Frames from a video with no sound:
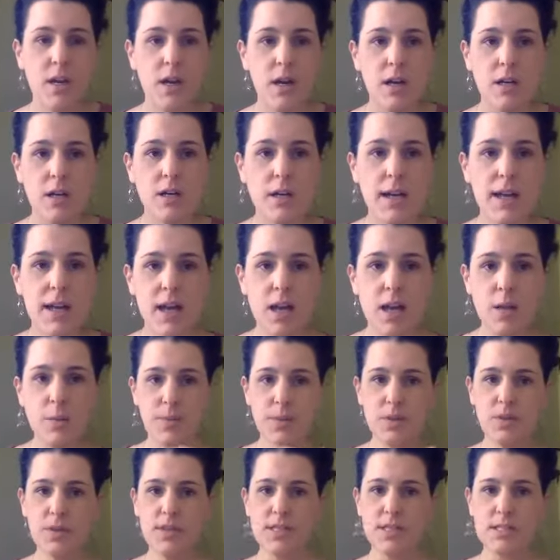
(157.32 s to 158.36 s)
are going to help
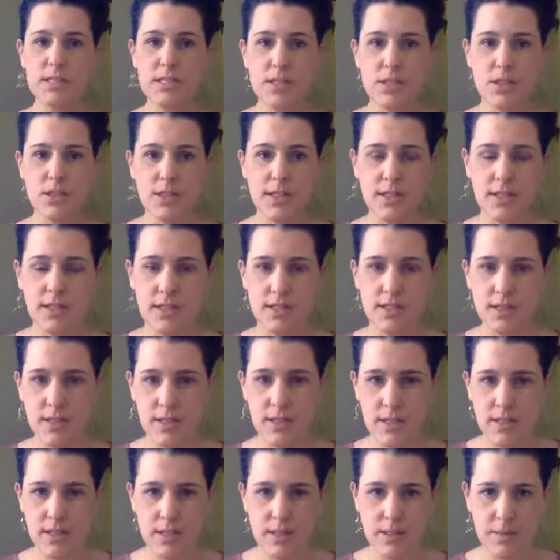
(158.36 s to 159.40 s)
you get started in
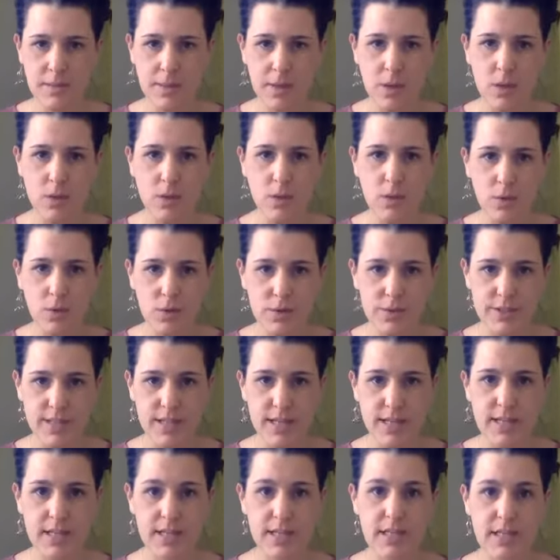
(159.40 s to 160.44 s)
thinking about goal
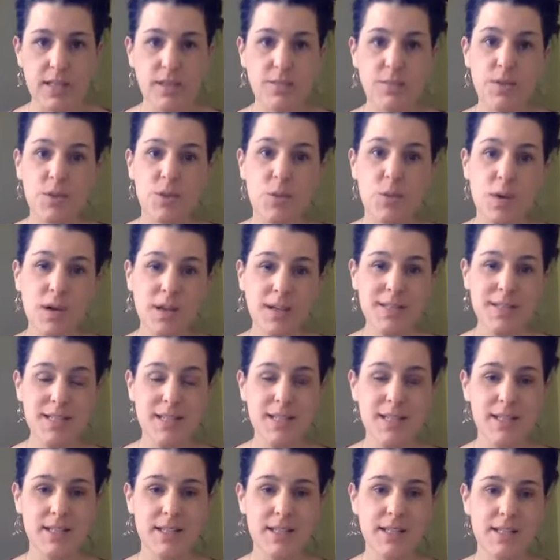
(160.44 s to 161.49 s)
setting. If you want to
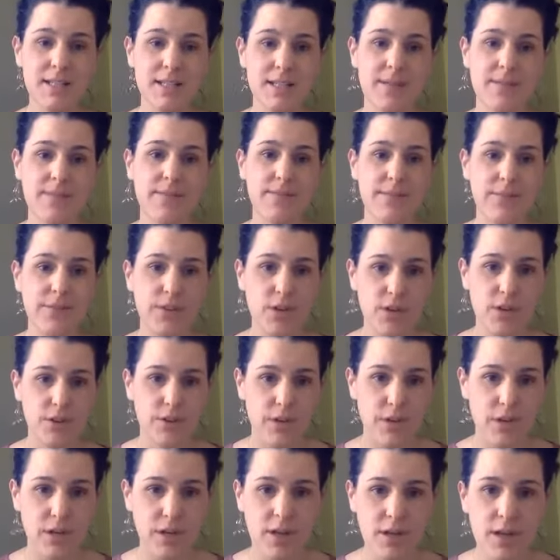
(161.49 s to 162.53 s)
take it a step
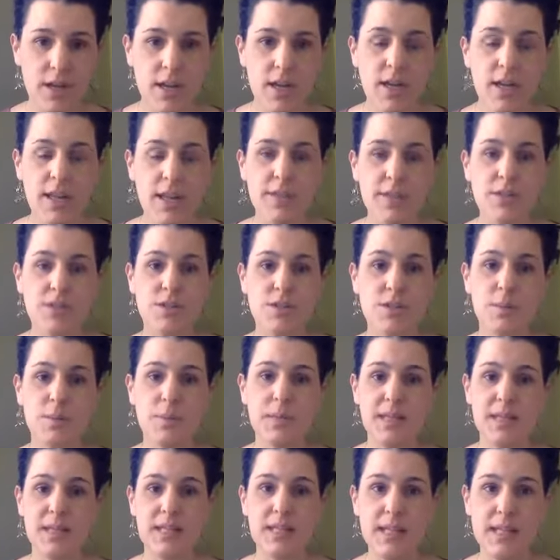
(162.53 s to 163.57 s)
further, there's a
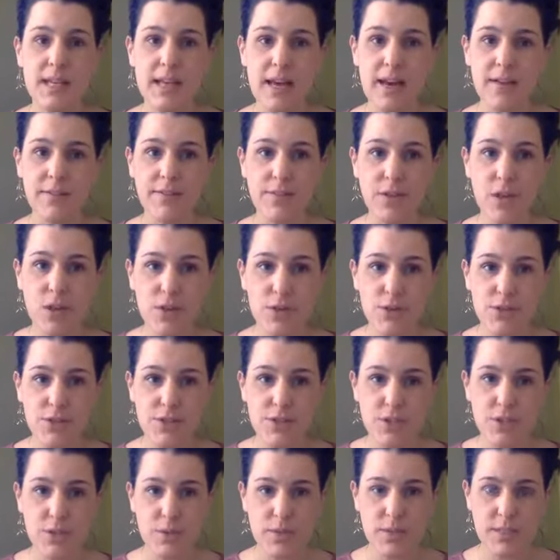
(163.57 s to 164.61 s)
PDF
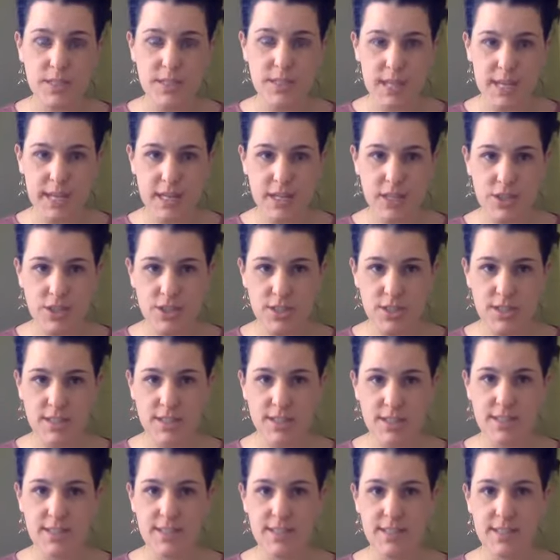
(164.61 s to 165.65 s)
also attached in
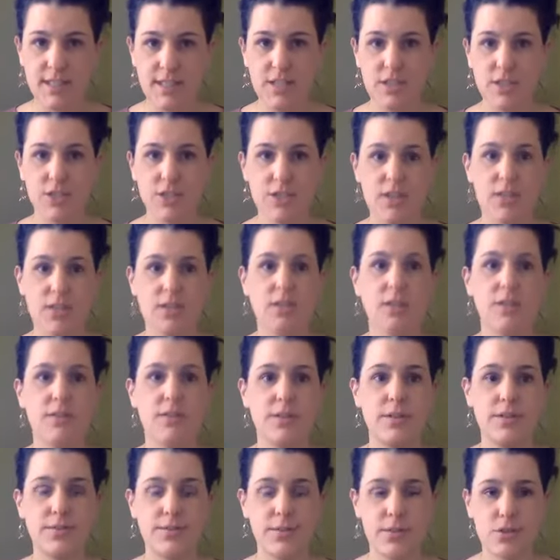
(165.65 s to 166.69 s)
this section of
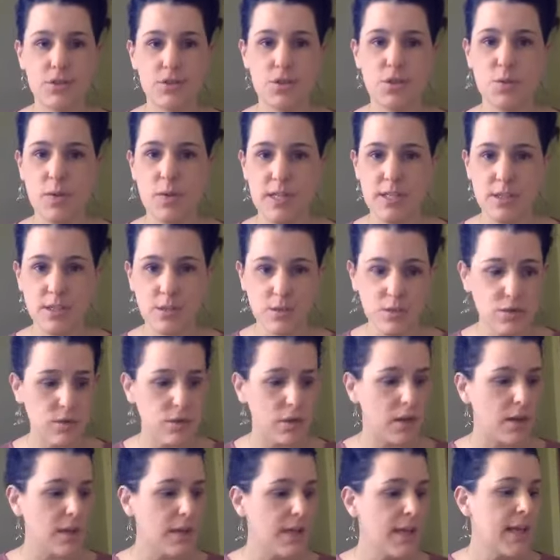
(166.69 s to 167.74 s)
the Feng Shui
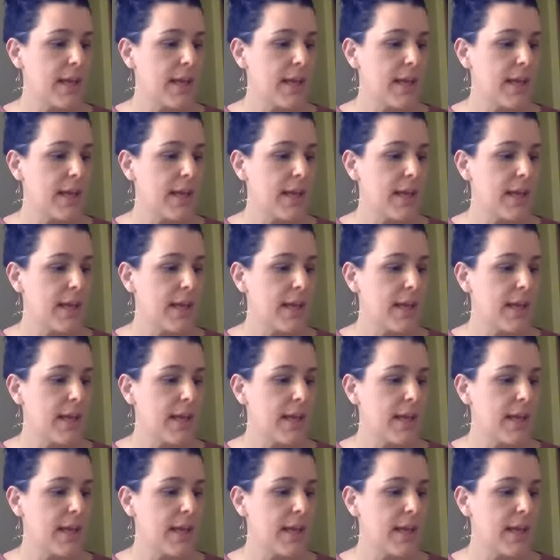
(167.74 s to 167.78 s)
school.